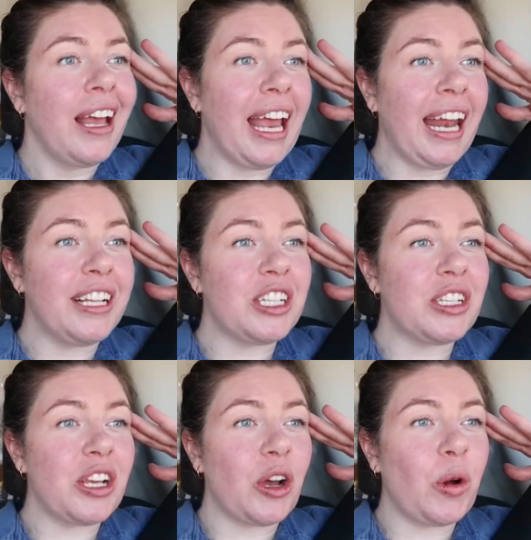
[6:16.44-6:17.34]

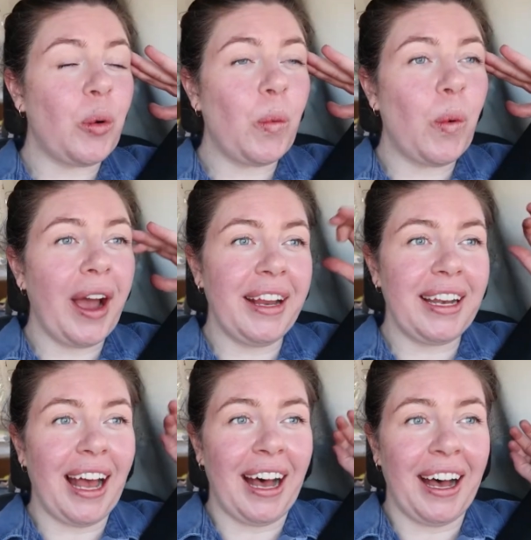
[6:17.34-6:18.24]
It's quite
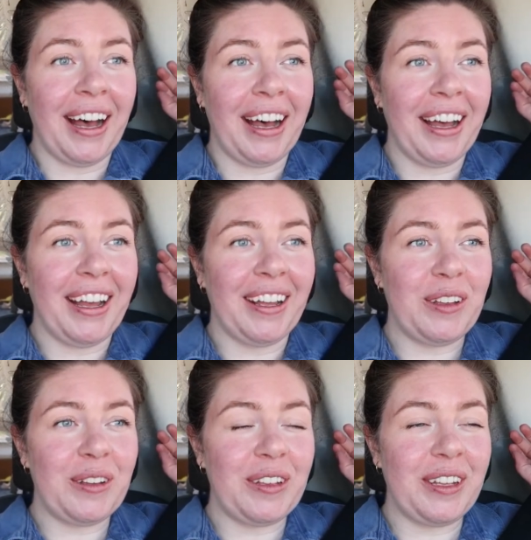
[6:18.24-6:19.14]
an
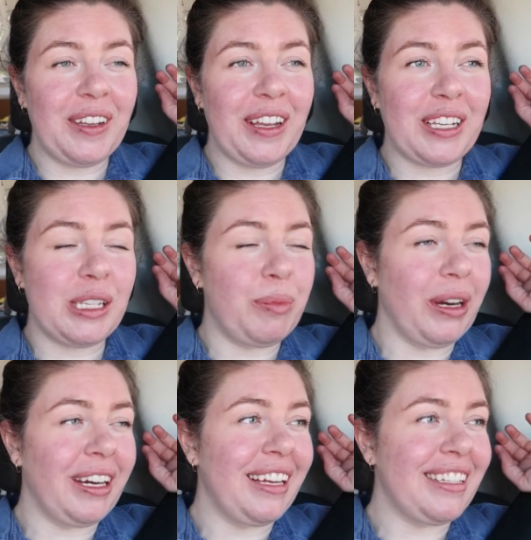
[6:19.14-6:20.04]

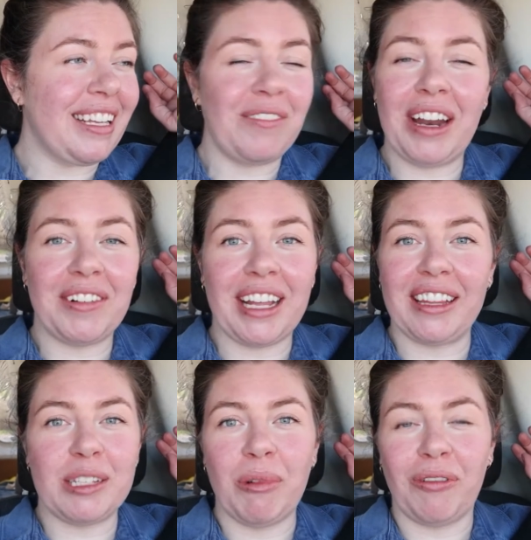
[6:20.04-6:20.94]
experience. I've never done
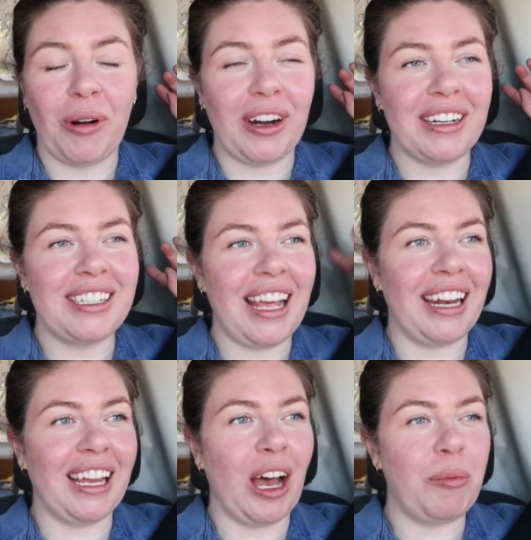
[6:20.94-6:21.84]
this before,
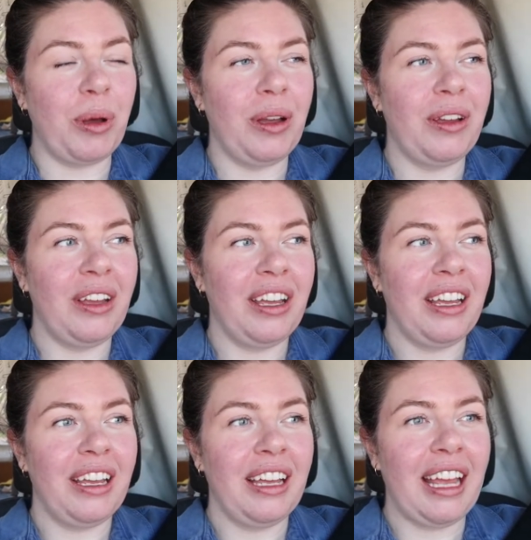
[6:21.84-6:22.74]
setting up
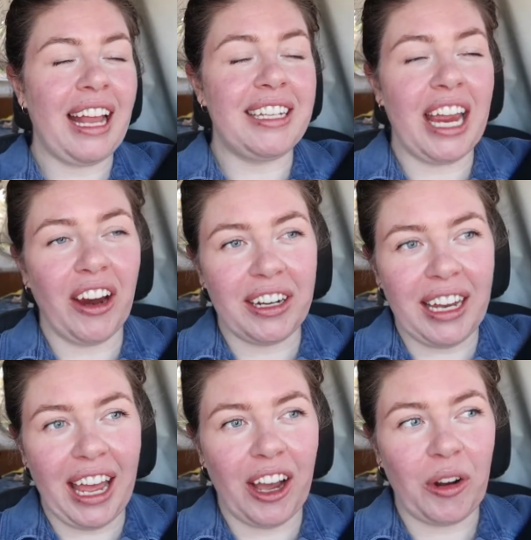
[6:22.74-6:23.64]
and tearing
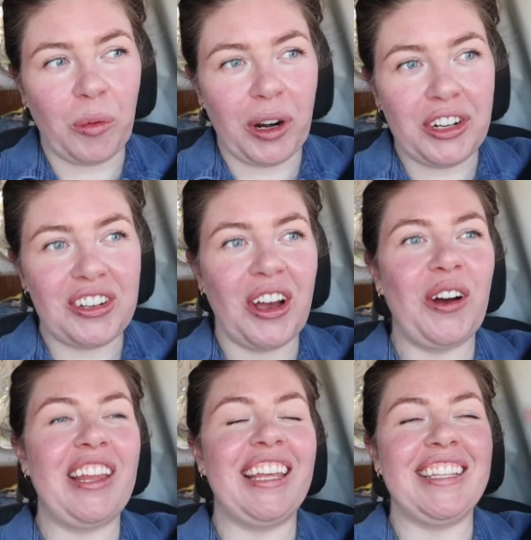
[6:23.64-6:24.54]
down one
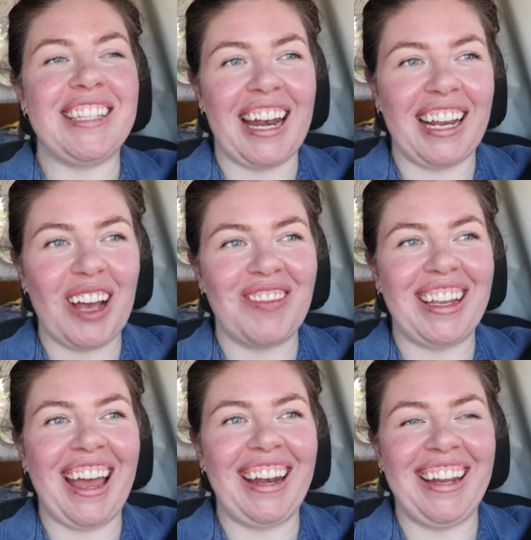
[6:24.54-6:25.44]
show and then setting up
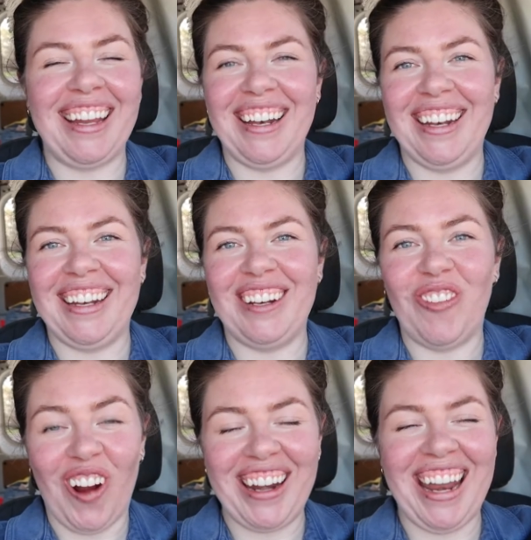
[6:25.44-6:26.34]
again in
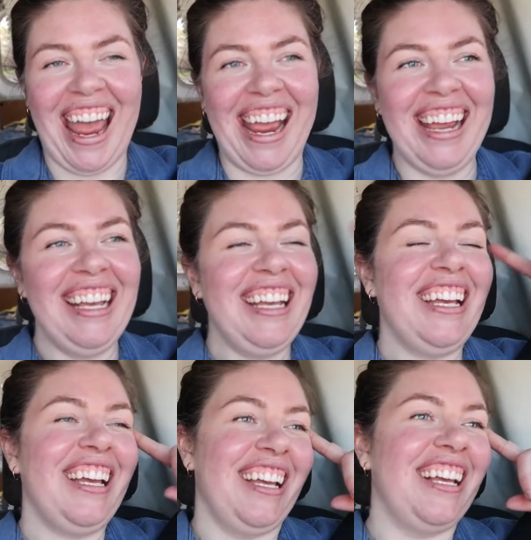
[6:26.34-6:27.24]
one day
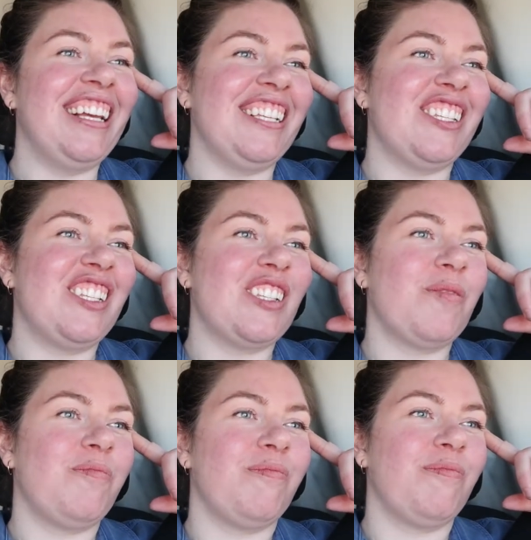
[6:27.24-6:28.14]
is
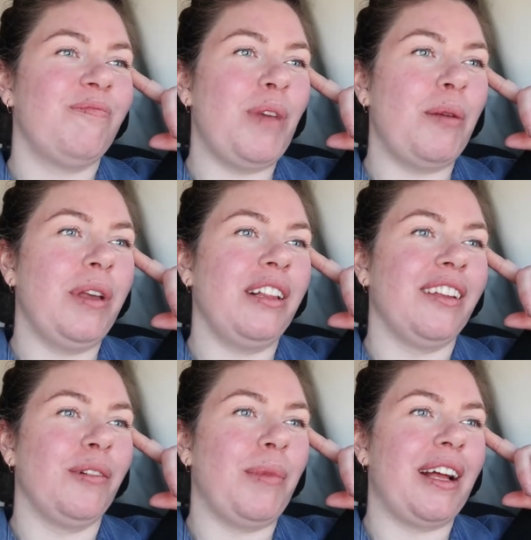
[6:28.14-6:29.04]
maybe a
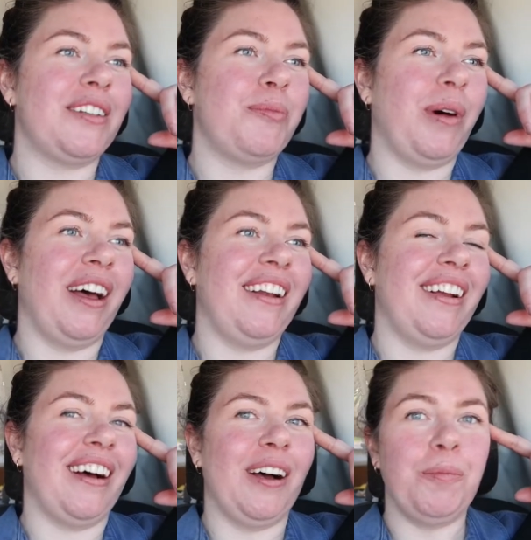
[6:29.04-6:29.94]
little much, but
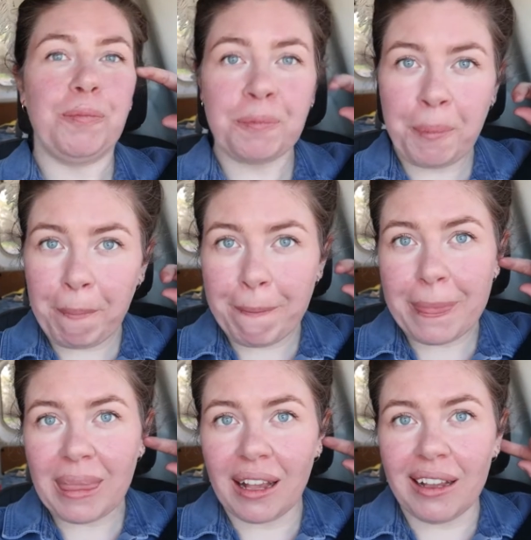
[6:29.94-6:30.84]
um,
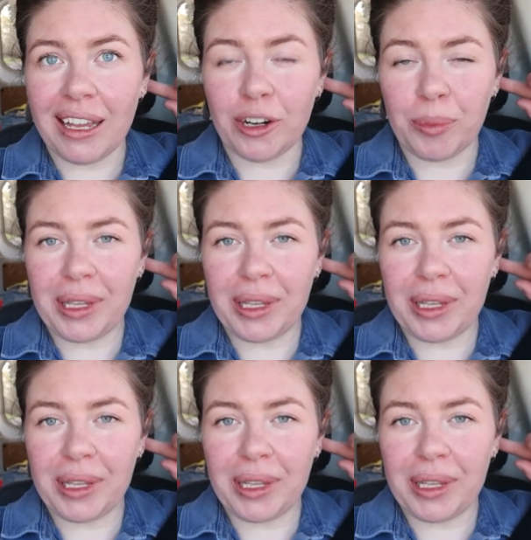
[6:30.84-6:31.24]
it'll